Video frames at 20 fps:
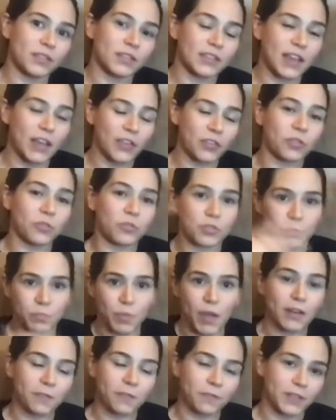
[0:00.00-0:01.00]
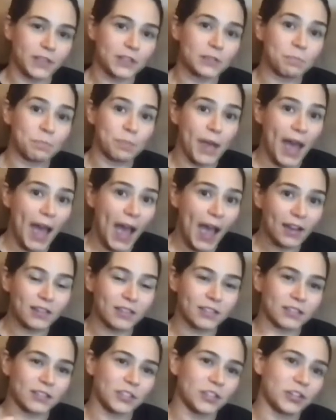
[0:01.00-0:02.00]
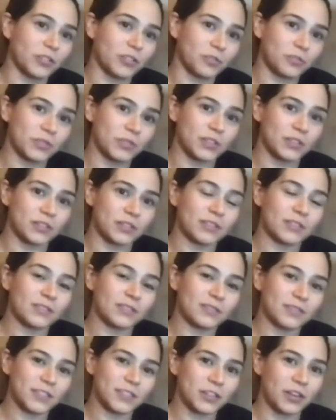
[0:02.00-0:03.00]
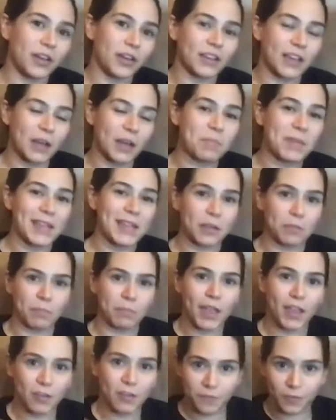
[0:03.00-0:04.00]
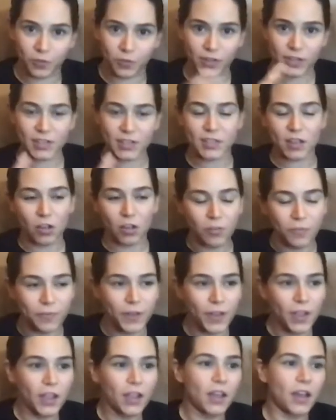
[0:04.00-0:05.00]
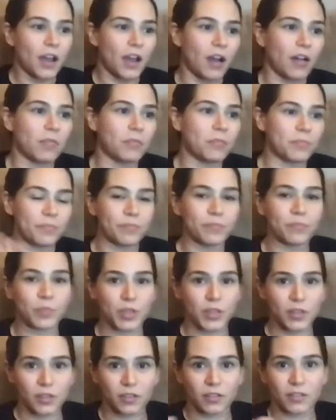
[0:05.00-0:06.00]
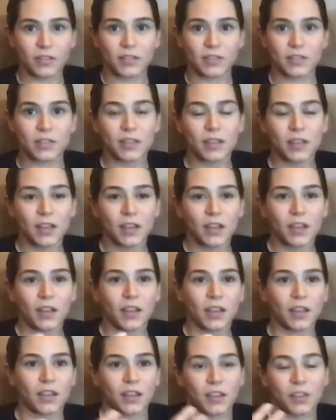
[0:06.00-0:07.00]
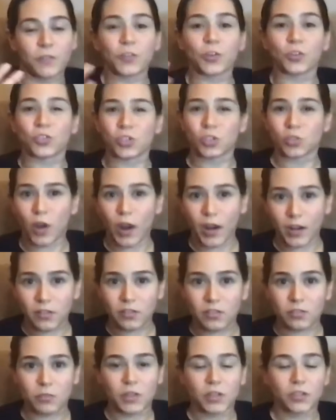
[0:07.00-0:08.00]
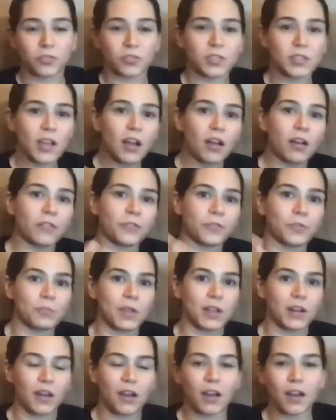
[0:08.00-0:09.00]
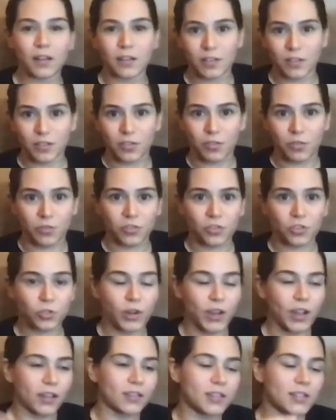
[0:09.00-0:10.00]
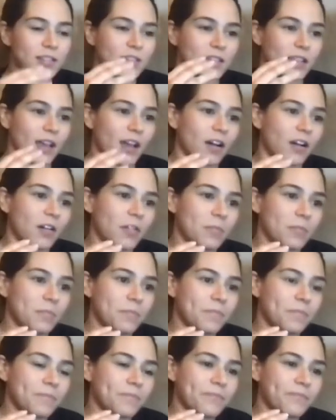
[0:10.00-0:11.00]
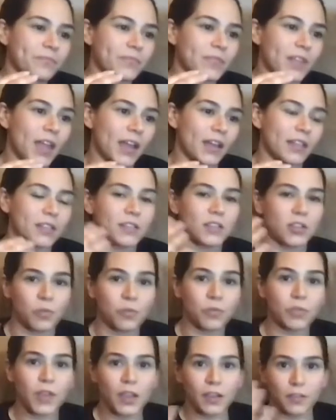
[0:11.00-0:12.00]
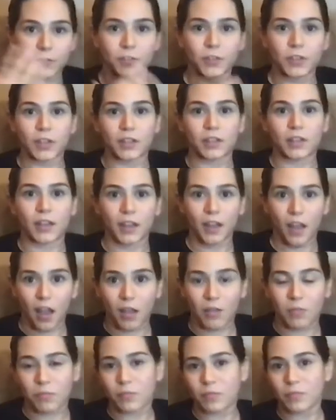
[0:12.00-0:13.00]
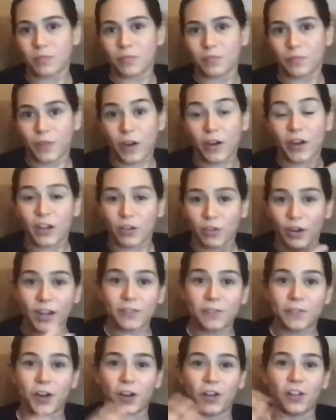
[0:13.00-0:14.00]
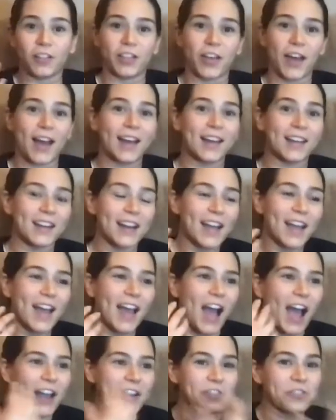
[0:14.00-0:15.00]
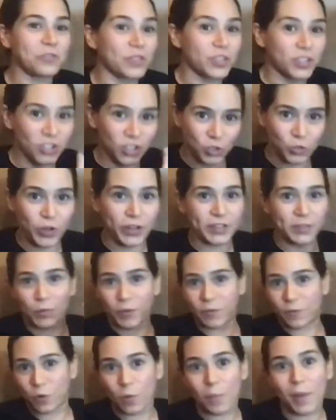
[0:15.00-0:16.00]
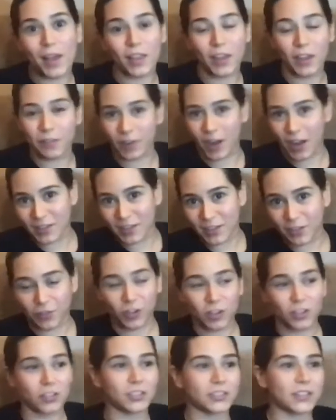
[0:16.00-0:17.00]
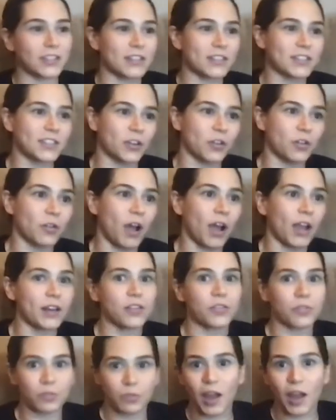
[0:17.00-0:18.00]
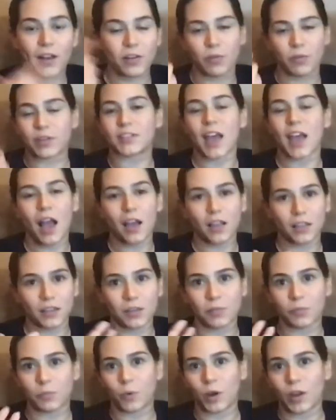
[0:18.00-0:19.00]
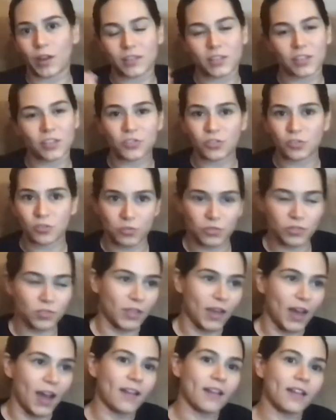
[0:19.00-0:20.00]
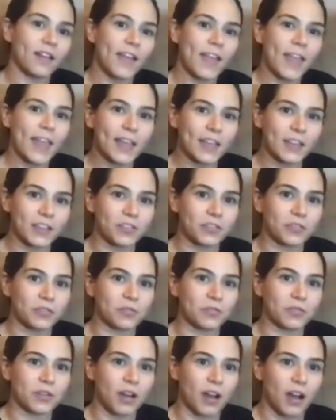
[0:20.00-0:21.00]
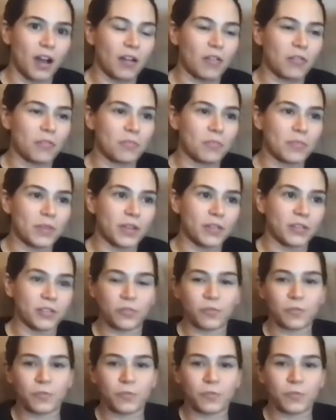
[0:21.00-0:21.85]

get those benefits back you know to you know again make it pay for itself um, because like if you're just trying to do it yourself you may not know the tricks um, and you know thankfully like i'm very grateful that i knew these tricks before my life got difficult and so i know i know exactly what to do so that you know um you know